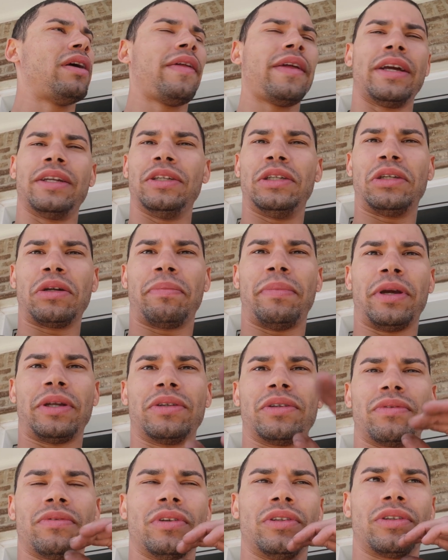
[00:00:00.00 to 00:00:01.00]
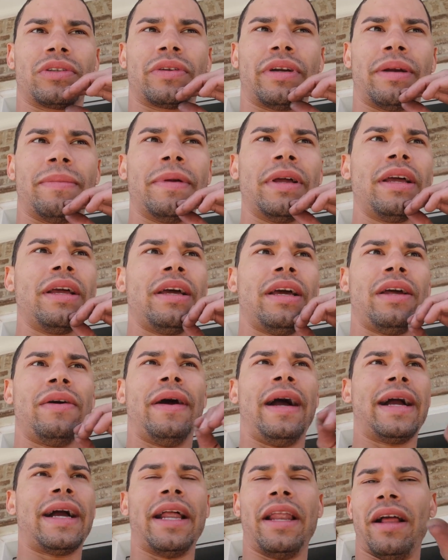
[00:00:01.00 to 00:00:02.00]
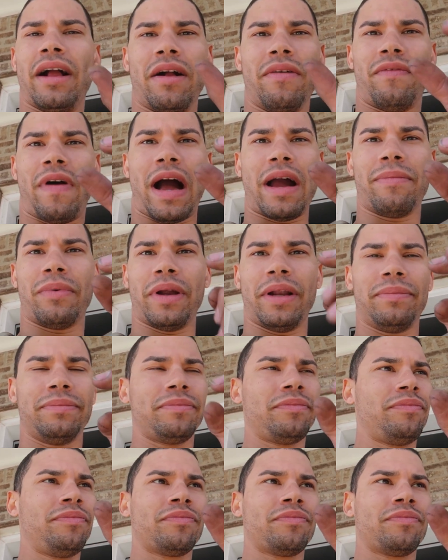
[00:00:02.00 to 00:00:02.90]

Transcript: I just took pictures for Instagram. Anyway, I got a vibrant